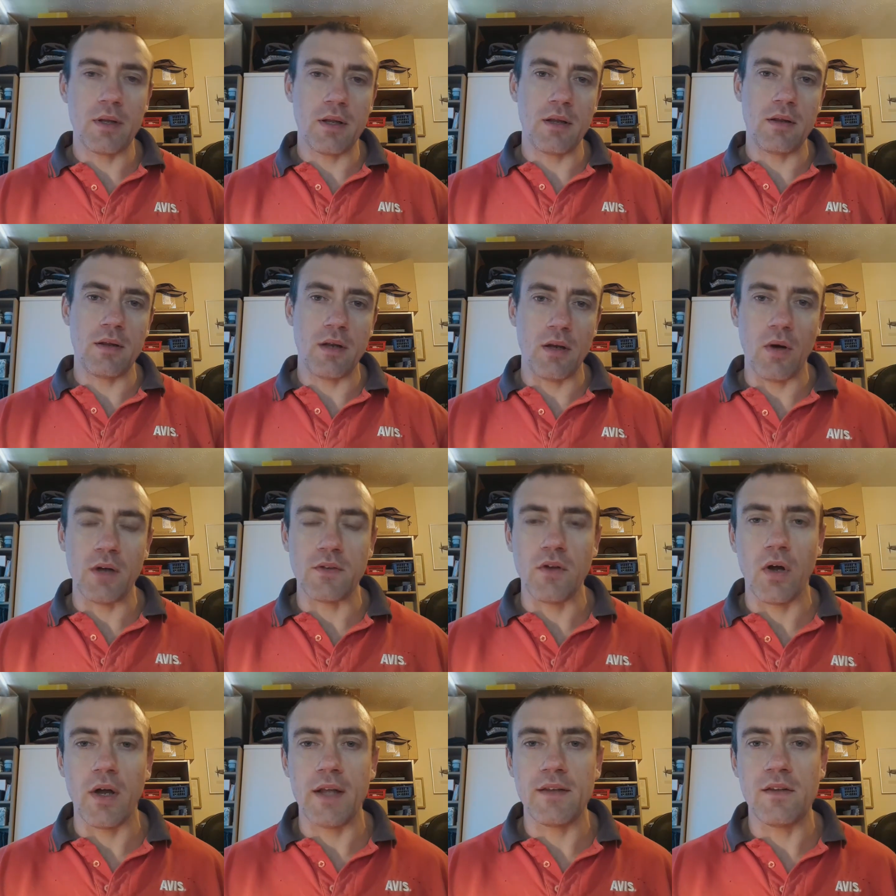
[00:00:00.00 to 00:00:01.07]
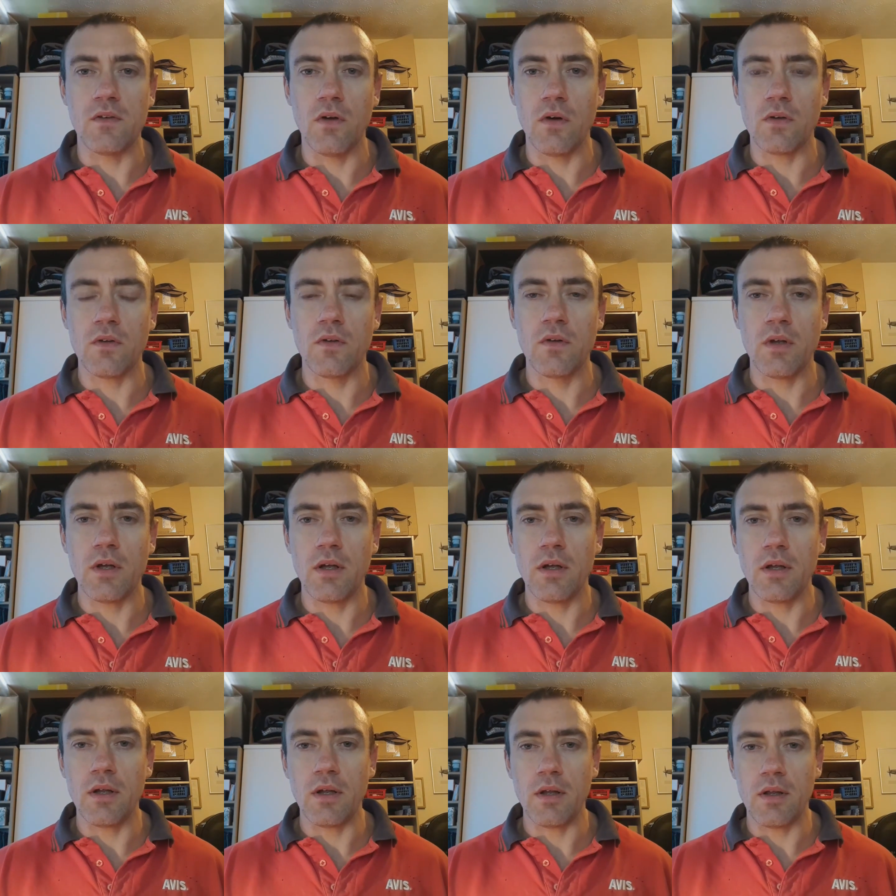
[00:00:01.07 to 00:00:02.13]
You know, our diet is not
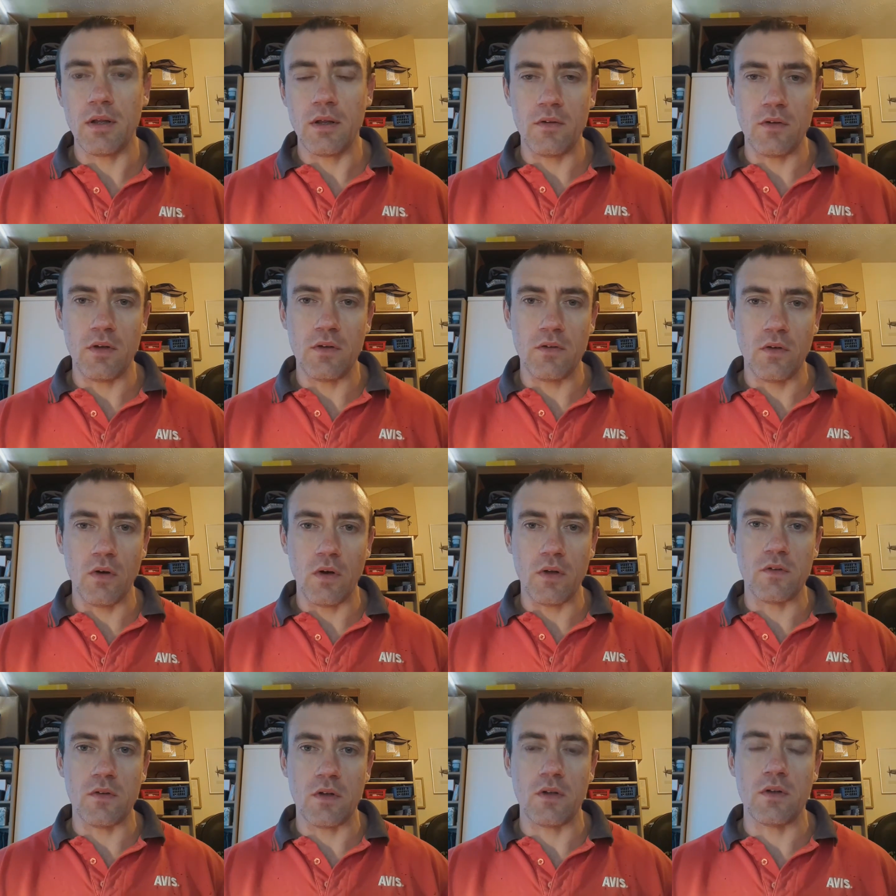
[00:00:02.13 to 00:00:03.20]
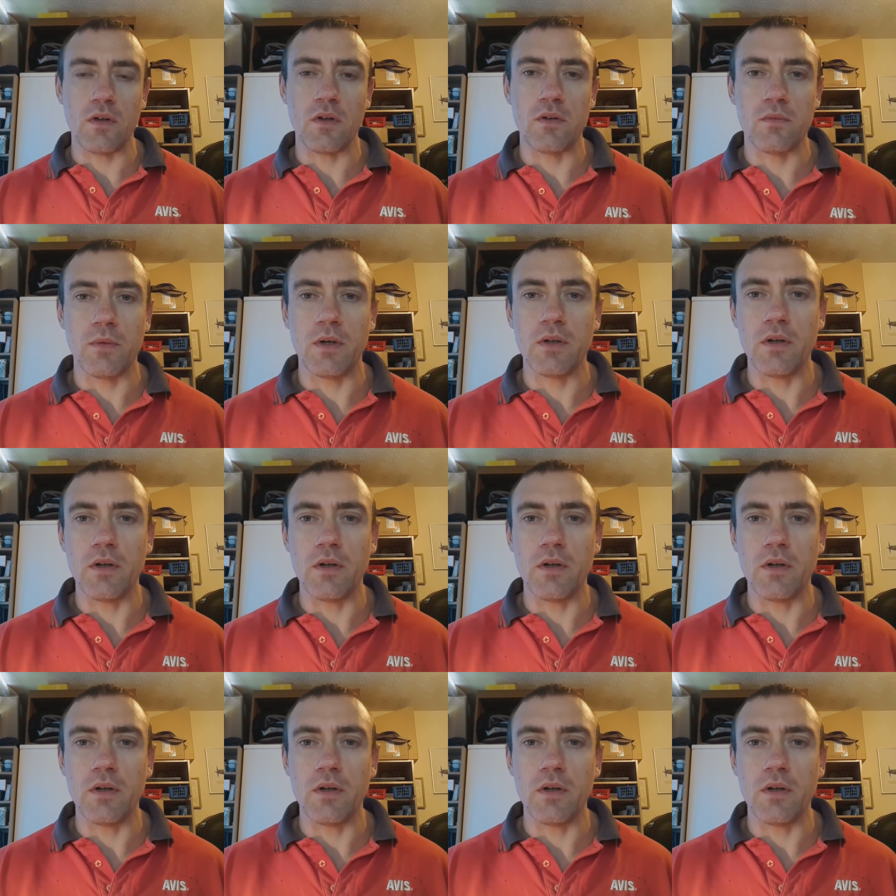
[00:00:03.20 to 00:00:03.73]
as